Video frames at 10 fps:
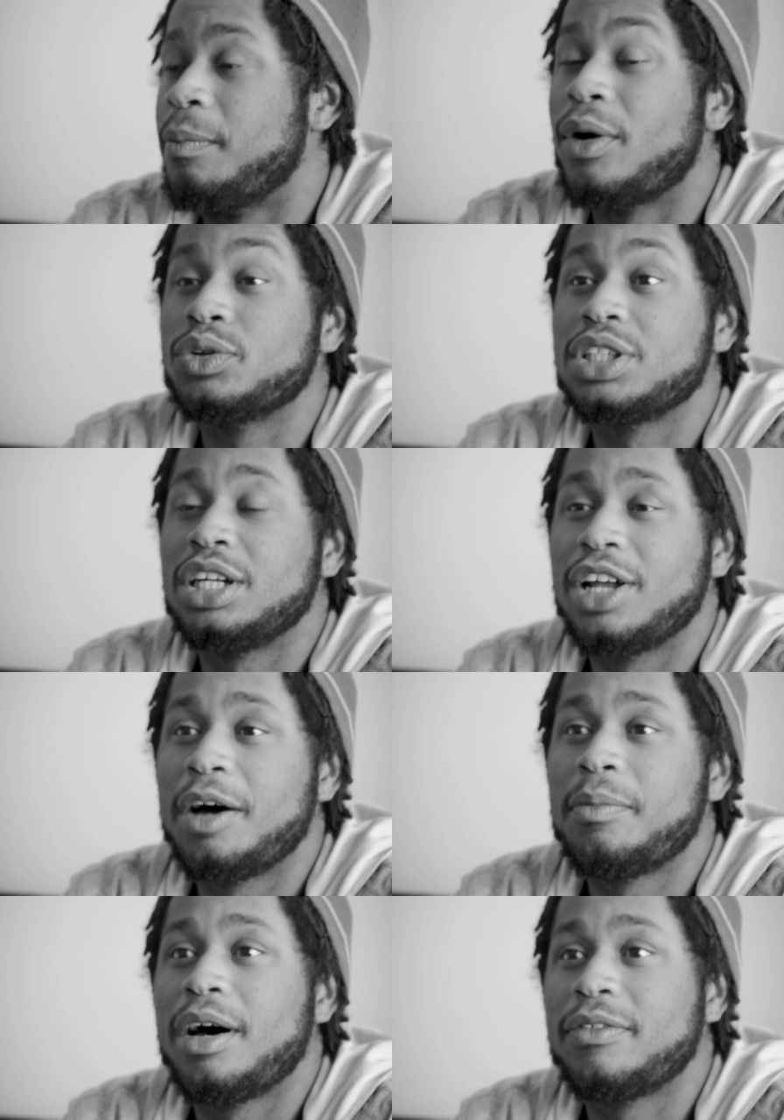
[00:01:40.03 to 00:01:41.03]
most of the
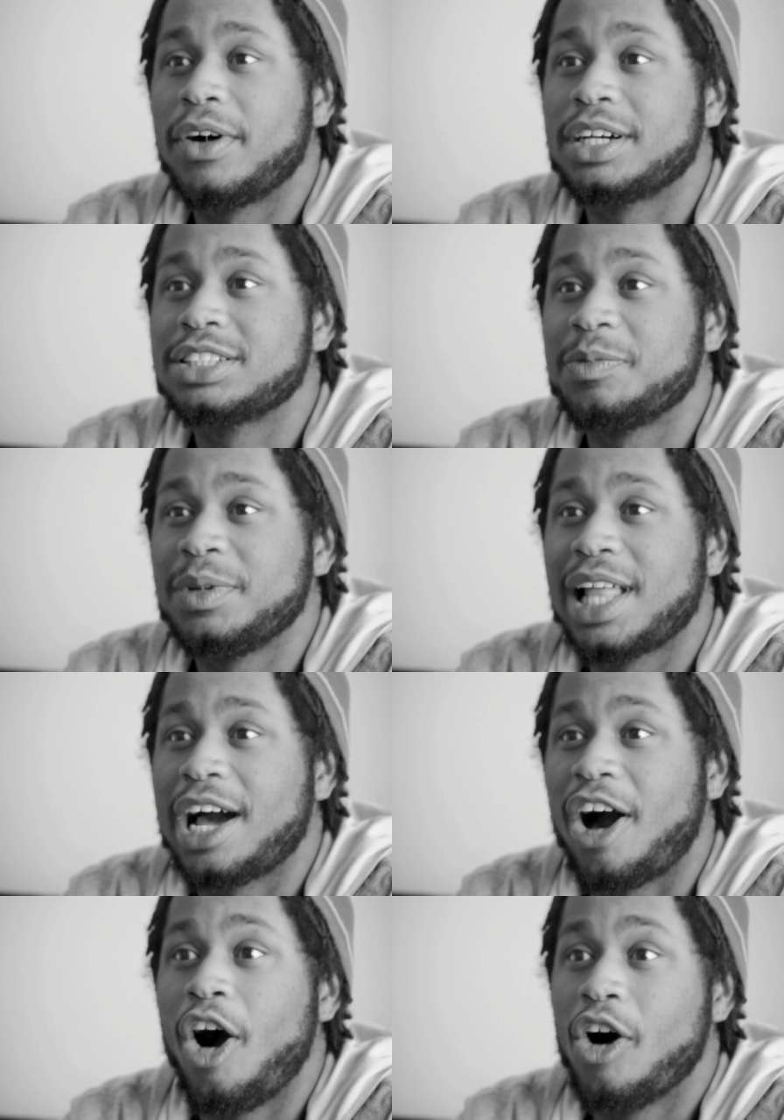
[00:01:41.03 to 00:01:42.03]
dumb motherfuckers would be
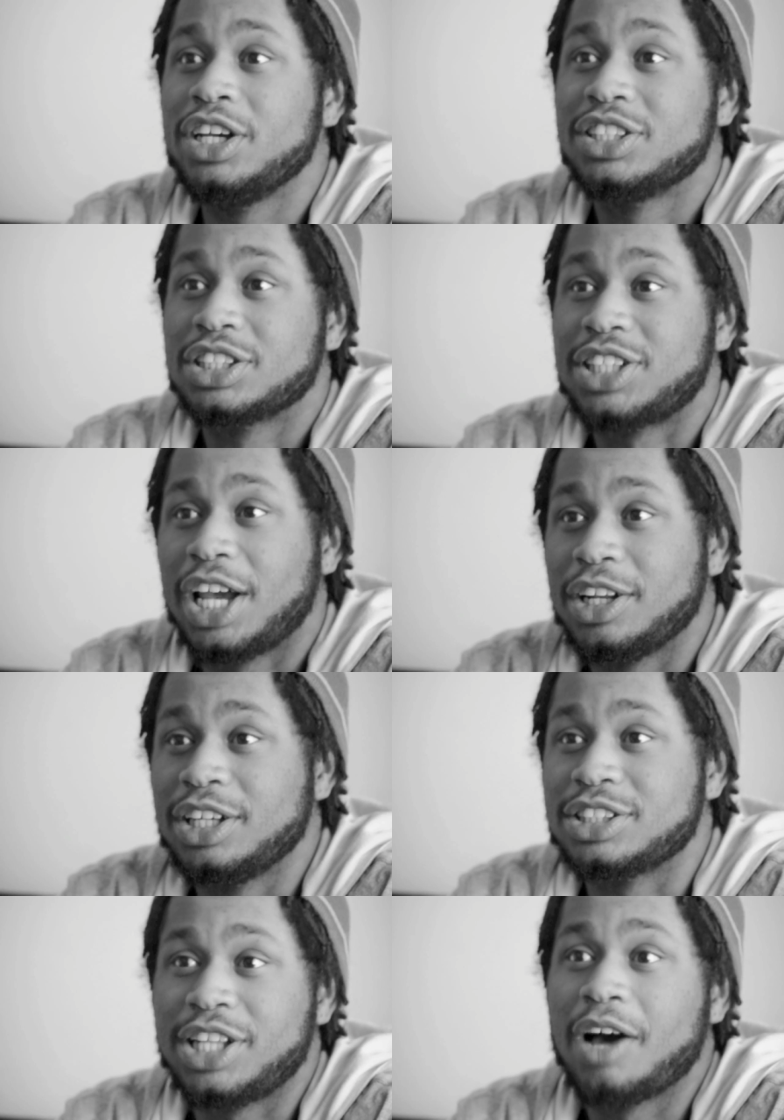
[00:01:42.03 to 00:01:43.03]
like, oh, he's a Satan,
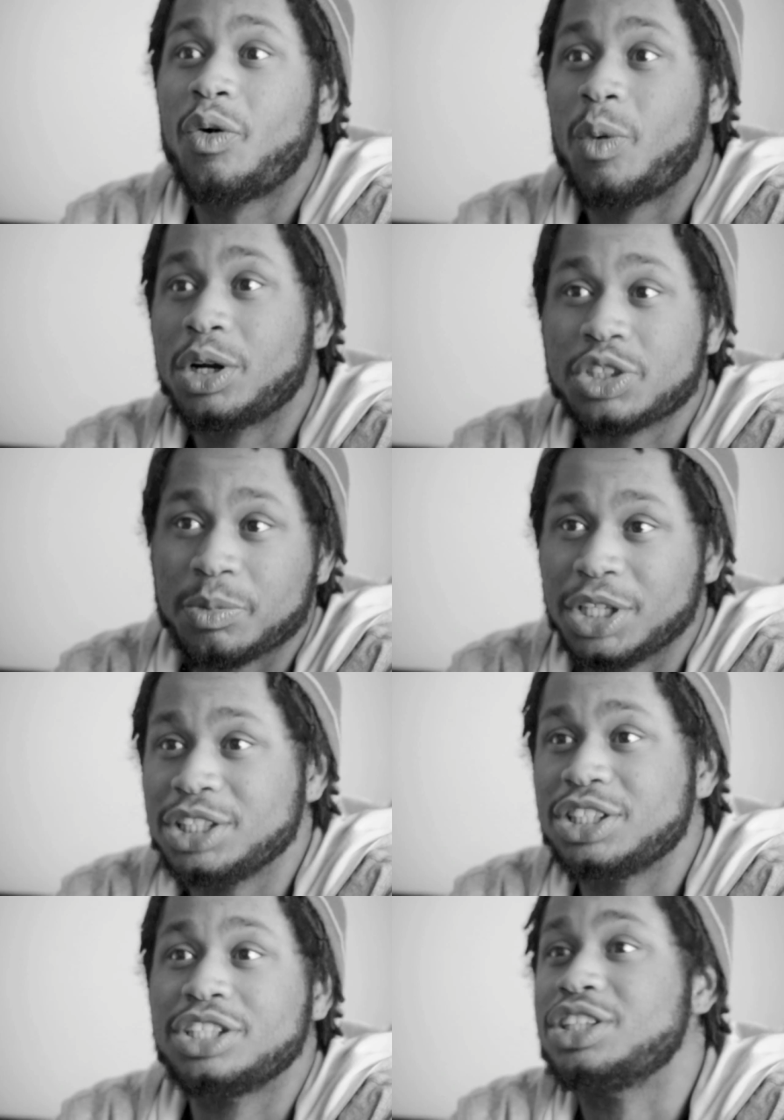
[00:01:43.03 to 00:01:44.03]
he's a devil worshiper,
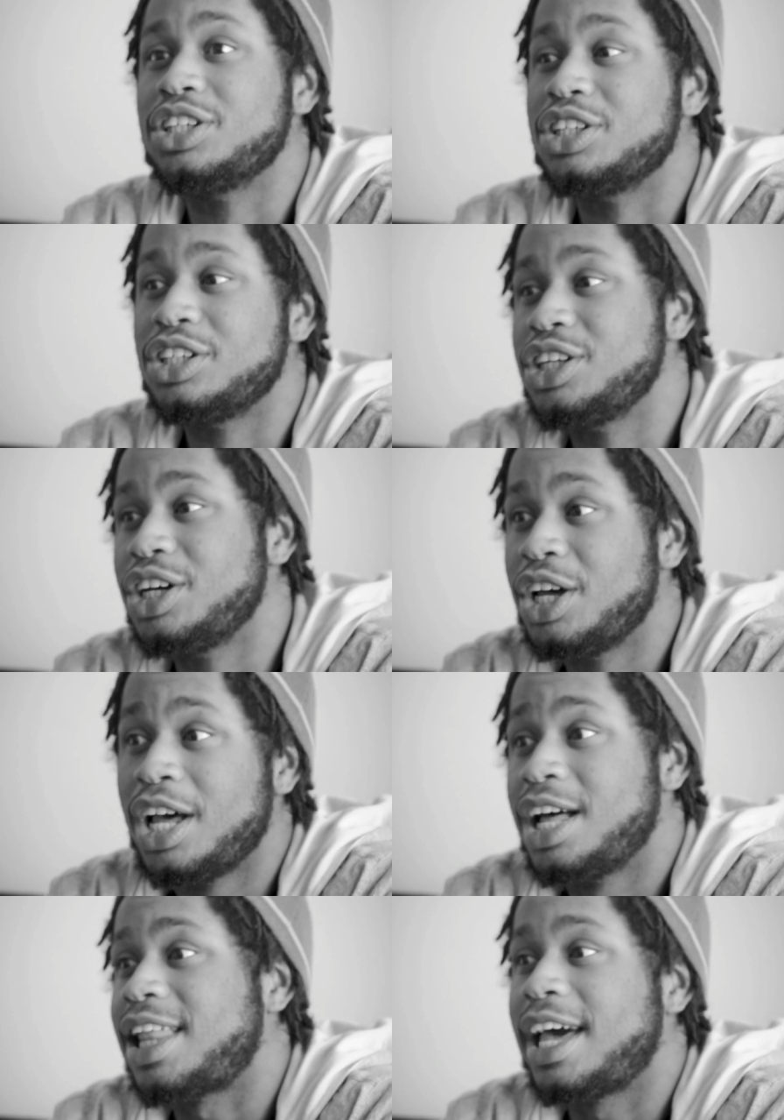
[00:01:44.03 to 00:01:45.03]
he do
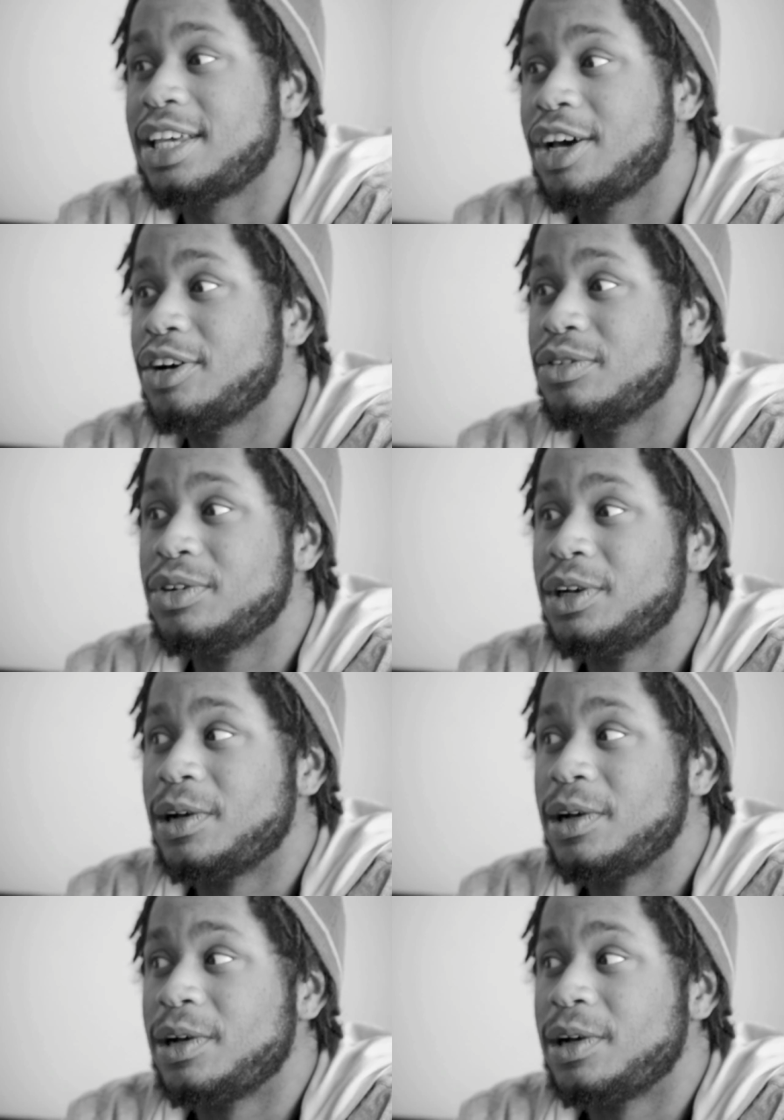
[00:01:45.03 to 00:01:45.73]
like yo,